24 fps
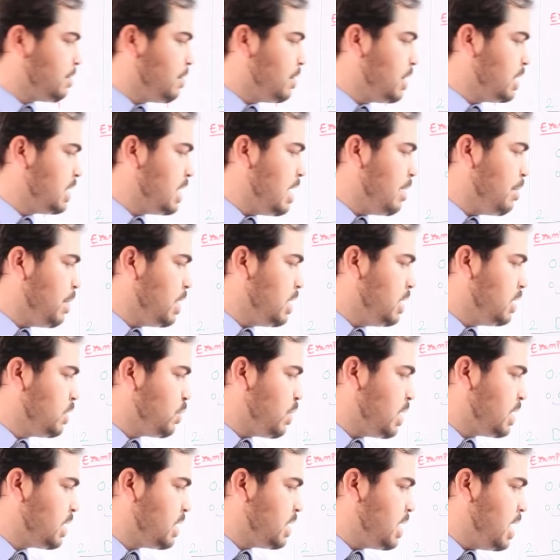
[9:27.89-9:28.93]
For example, it
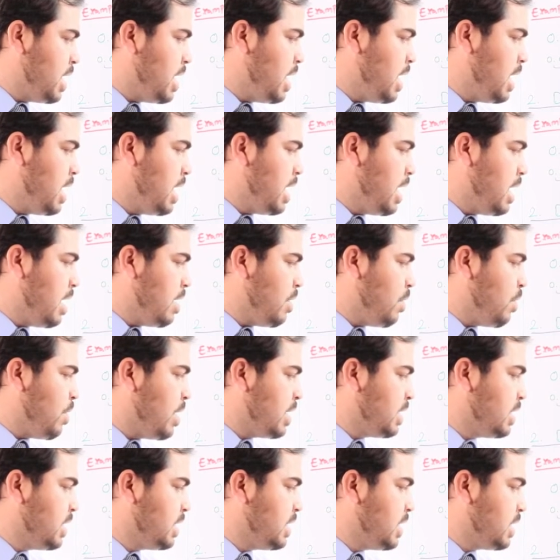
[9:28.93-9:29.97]
was 3,
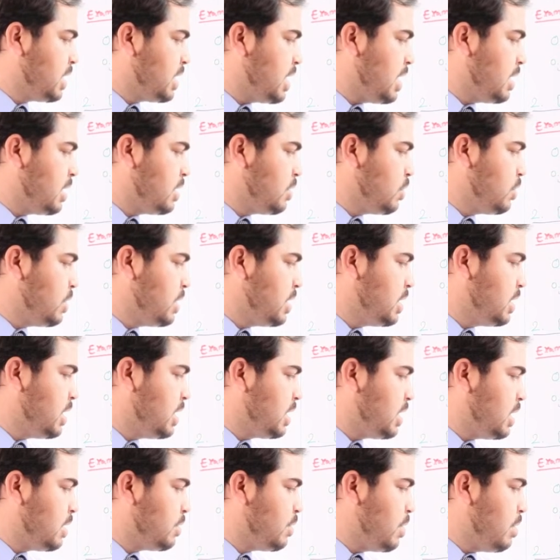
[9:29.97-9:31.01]
1 digit, and 2
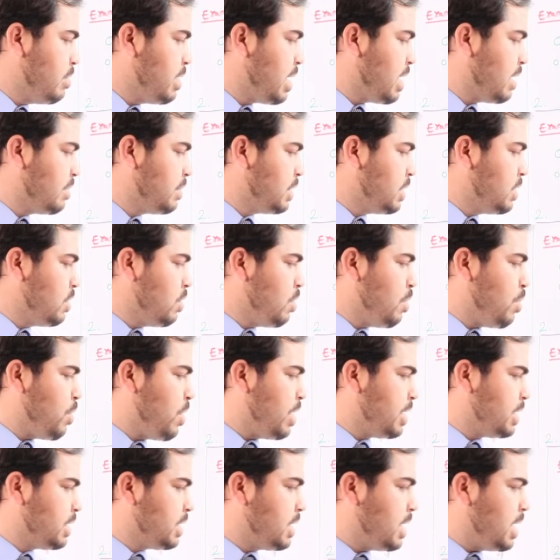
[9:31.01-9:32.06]
digit, it will become
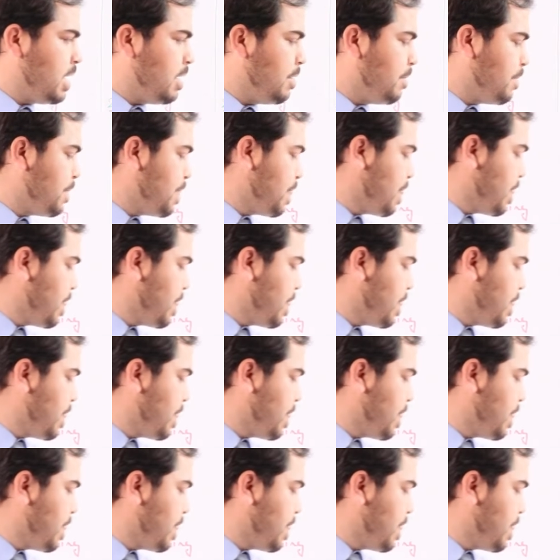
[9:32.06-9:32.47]
0.3.